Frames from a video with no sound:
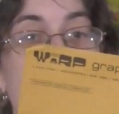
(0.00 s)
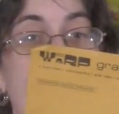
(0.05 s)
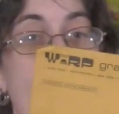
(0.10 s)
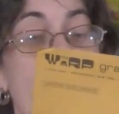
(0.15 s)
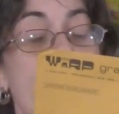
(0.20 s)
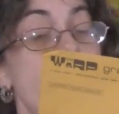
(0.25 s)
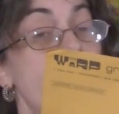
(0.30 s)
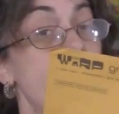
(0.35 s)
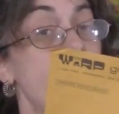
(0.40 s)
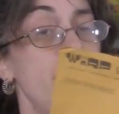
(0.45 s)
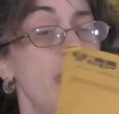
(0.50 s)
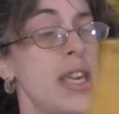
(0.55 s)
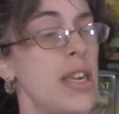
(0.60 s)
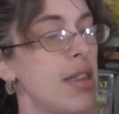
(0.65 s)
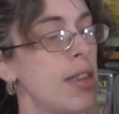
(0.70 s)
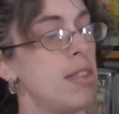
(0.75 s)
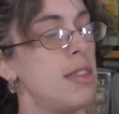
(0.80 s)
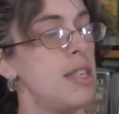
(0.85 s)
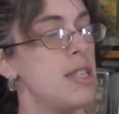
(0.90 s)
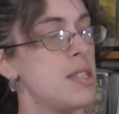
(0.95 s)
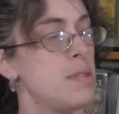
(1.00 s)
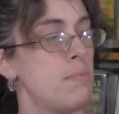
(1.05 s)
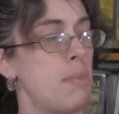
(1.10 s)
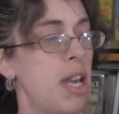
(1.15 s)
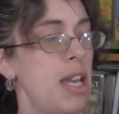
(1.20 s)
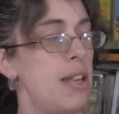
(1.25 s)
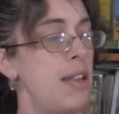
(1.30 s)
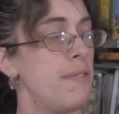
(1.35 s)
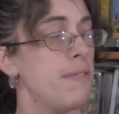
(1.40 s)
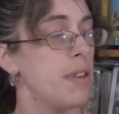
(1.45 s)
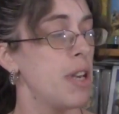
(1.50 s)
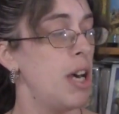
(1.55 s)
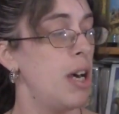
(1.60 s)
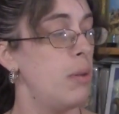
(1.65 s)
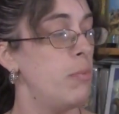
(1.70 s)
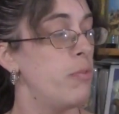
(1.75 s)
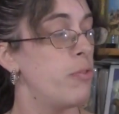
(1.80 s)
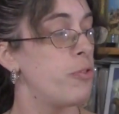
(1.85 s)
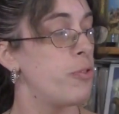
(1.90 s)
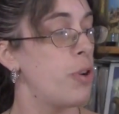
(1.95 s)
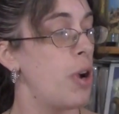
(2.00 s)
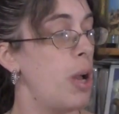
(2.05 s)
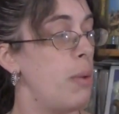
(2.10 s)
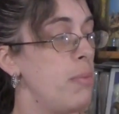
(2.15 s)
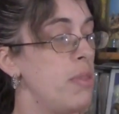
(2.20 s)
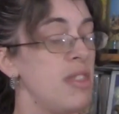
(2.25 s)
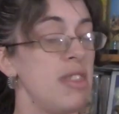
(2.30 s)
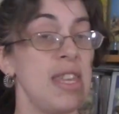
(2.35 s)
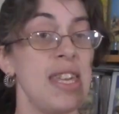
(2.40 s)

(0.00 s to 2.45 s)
I think this might have come from